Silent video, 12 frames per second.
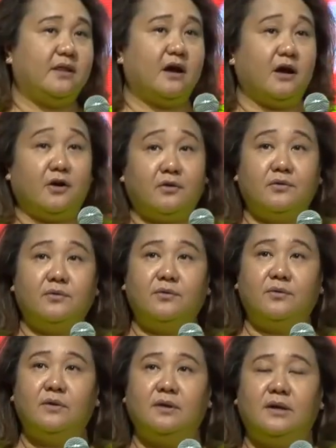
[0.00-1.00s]
with our
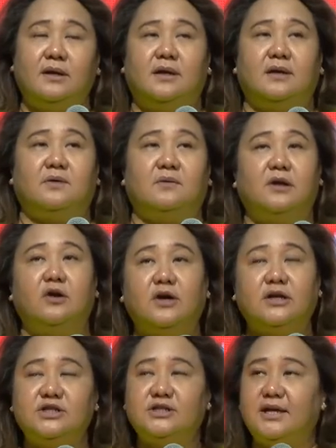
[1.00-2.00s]
crew.
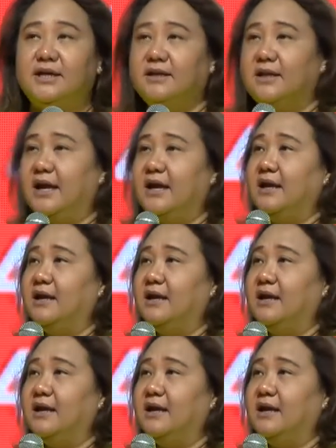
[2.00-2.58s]
We launched it,